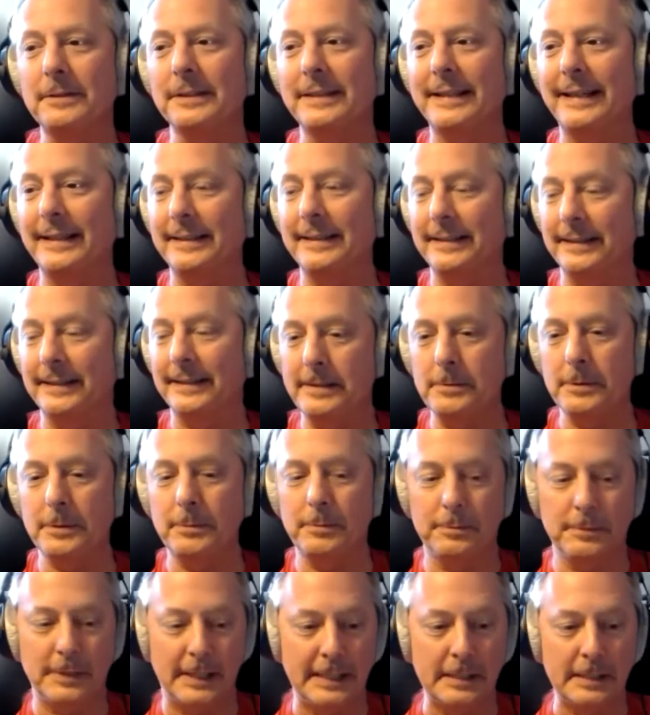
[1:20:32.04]
that labor
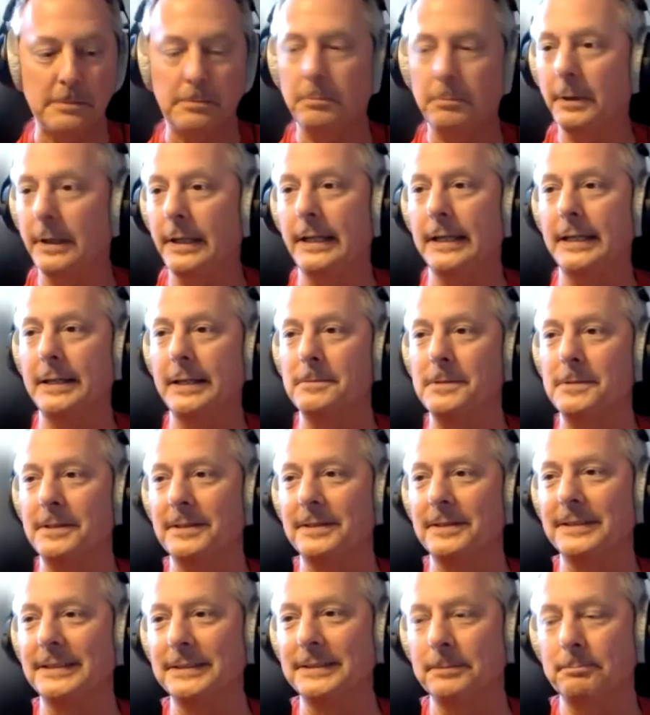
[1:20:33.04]
might be,
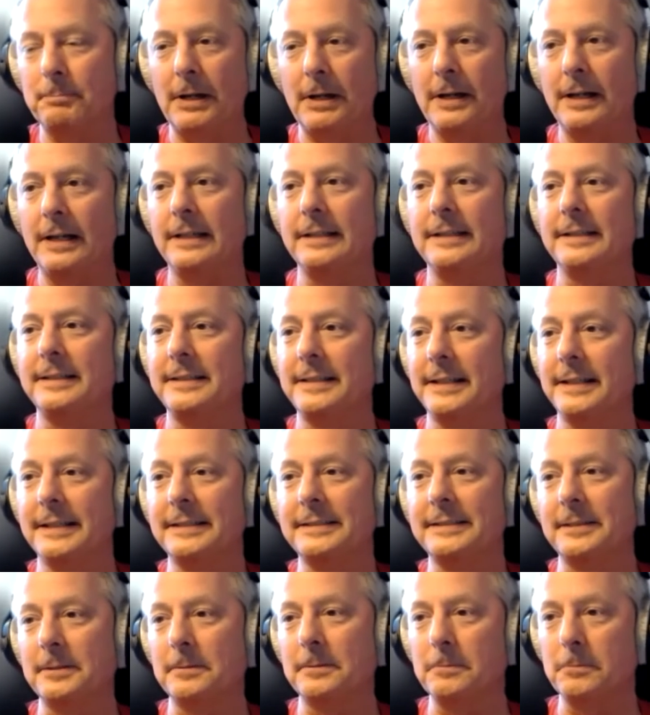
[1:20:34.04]
whether it's behind a
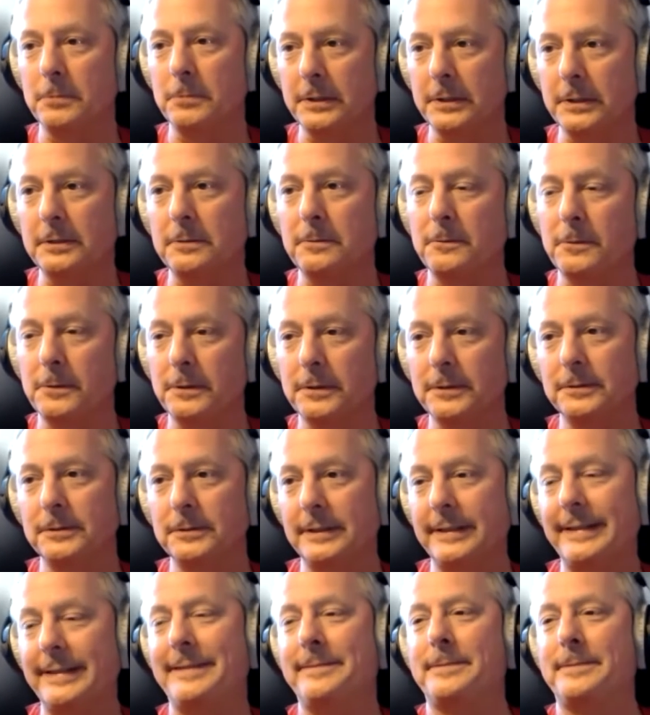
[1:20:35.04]
desk or real world
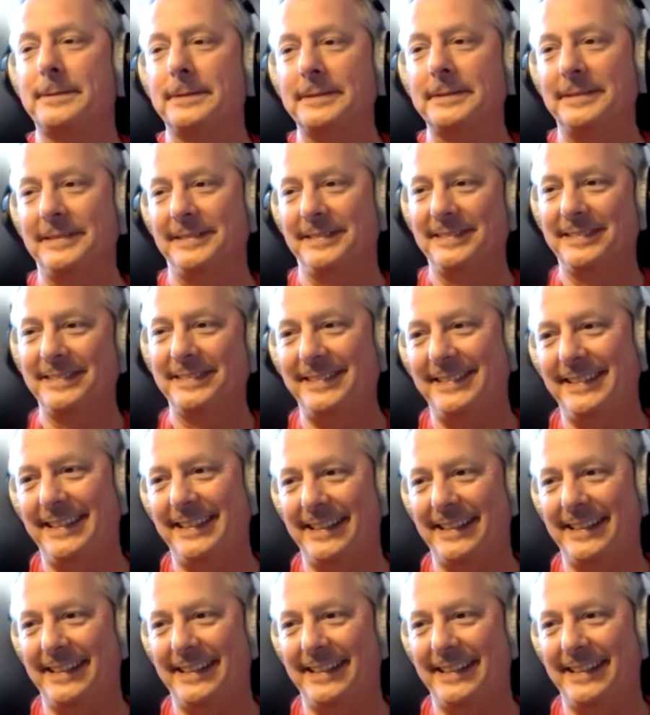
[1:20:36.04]
labor. Yeah,